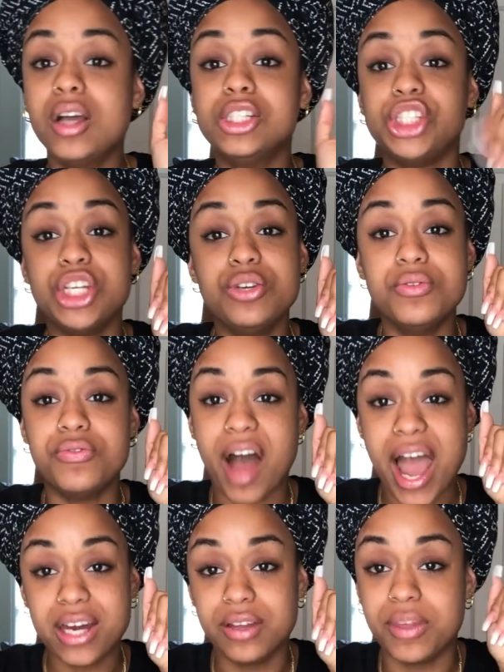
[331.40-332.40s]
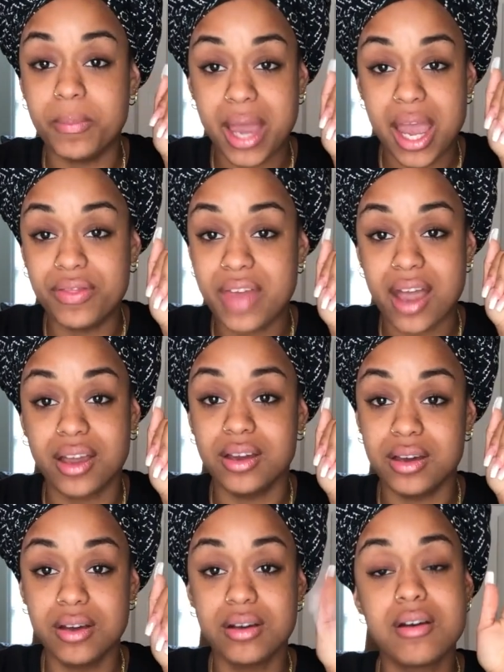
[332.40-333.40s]
She who findeth a man that can
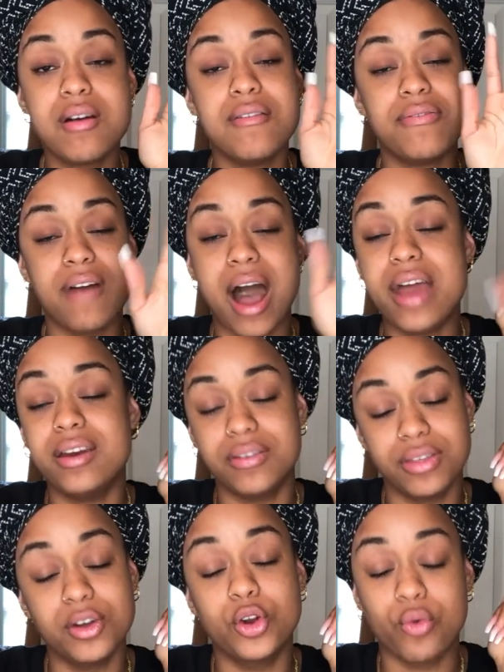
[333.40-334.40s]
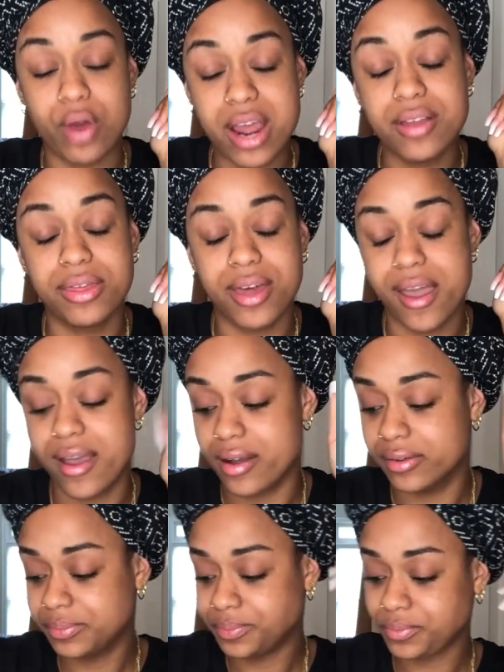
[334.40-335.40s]
cook findeth a great
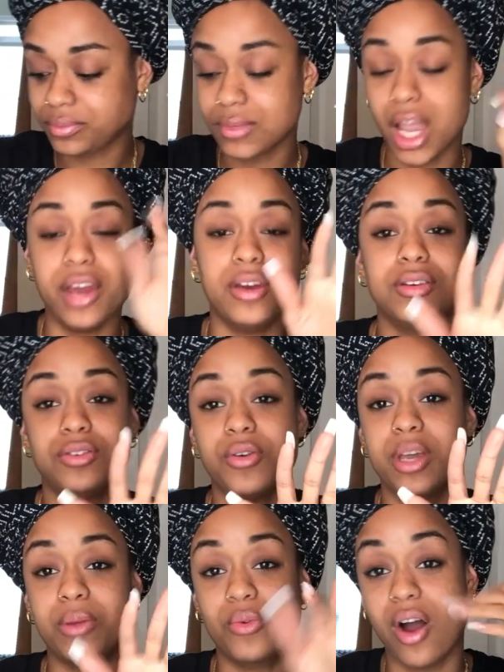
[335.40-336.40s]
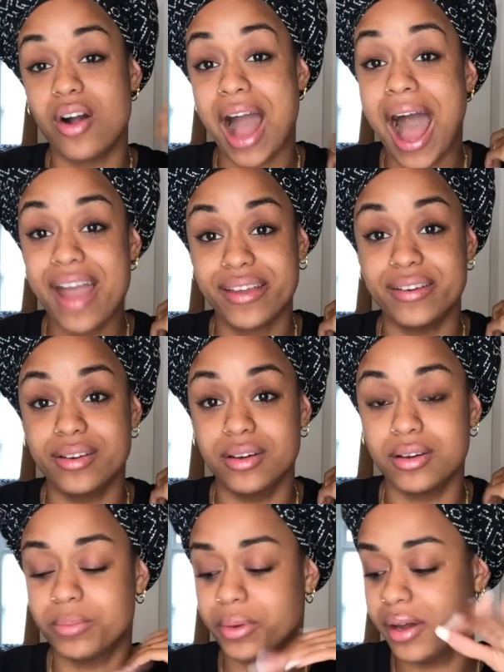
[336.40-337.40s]
thing. And don't get me wrong, I can
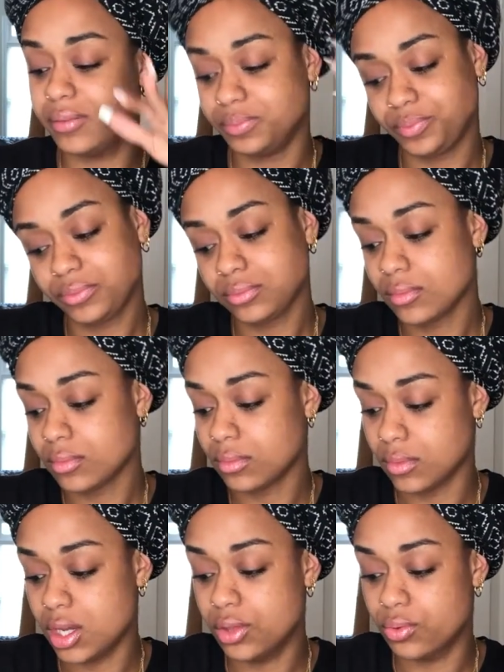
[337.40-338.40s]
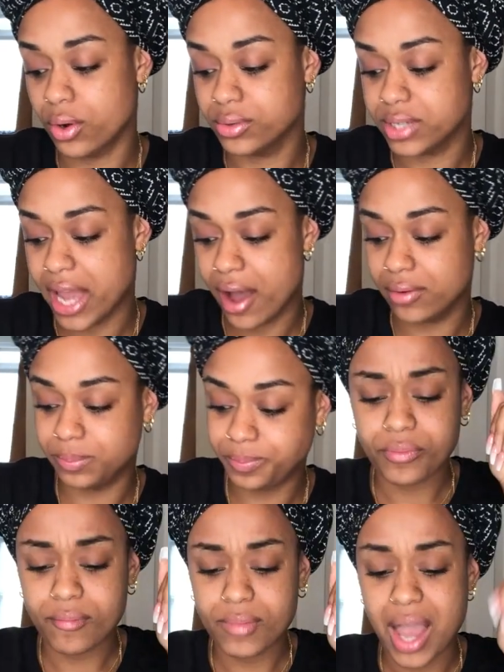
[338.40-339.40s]
cook, but he throws down.
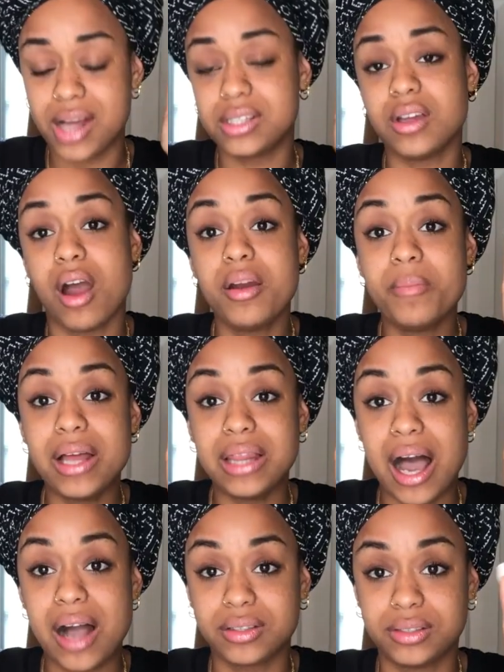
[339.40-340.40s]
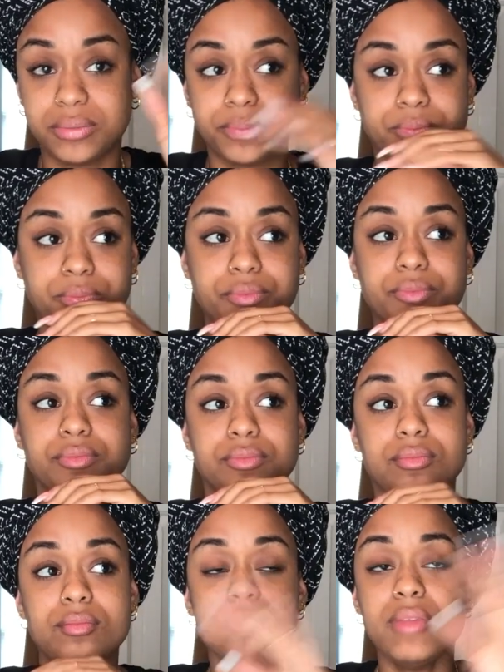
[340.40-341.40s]
I started my locks,
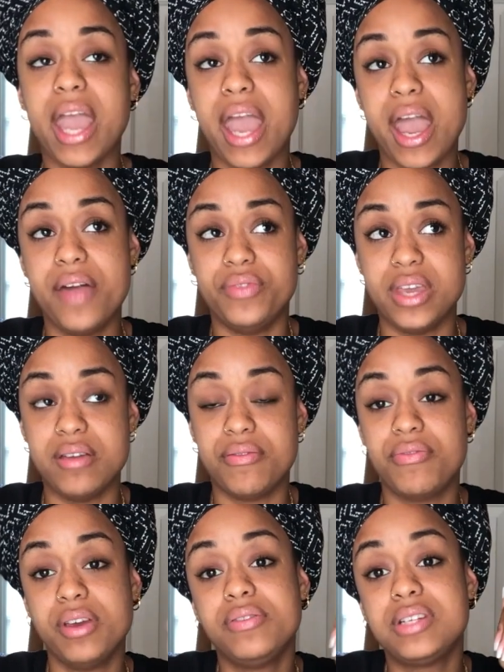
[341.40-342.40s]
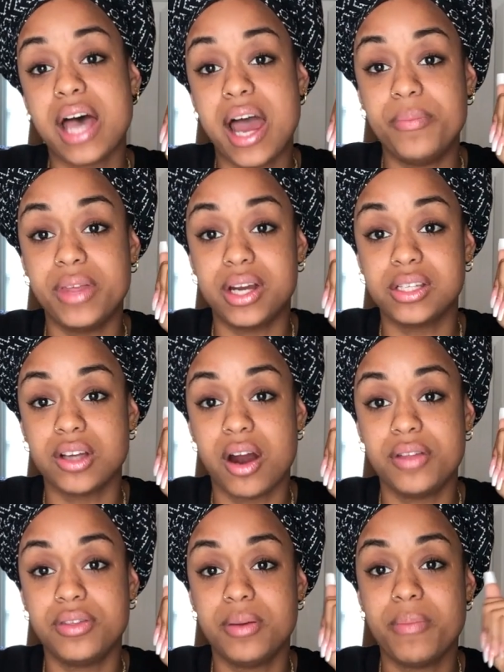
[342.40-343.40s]
and the 5th time that I
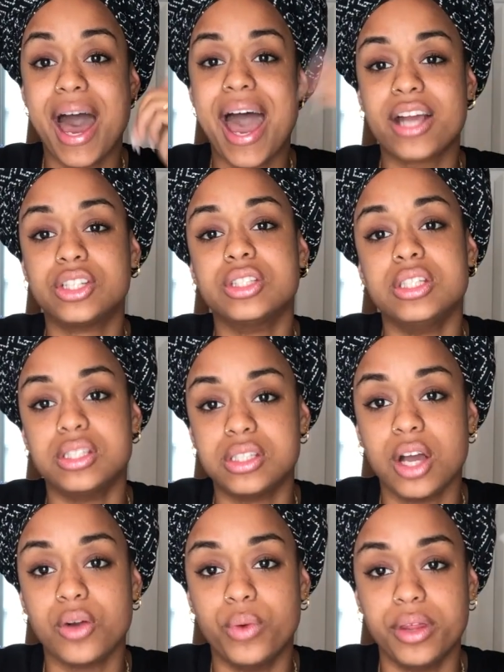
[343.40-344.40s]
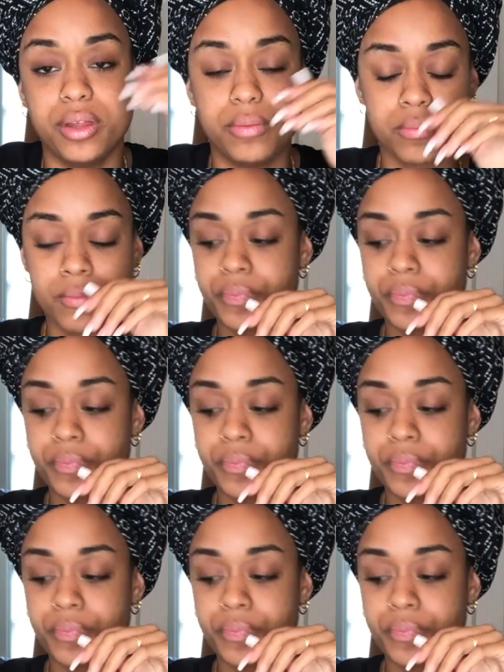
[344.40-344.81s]
started them, I actually stuck with it.